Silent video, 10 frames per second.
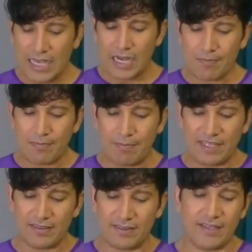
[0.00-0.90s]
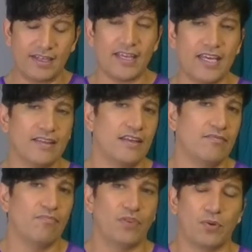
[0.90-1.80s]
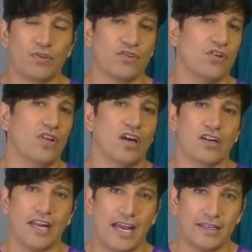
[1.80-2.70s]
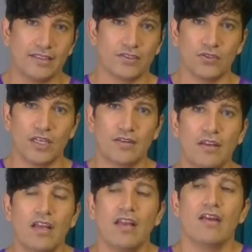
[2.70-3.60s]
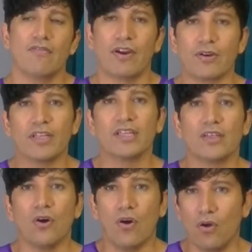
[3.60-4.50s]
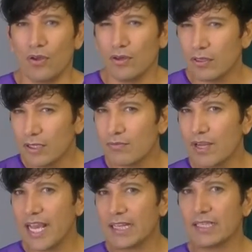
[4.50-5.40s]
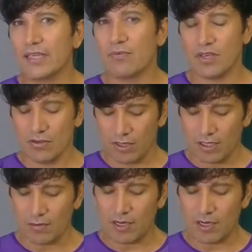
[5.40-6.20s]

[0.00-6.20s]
But then again, there was no lard added to it. Very little oil in reality when you think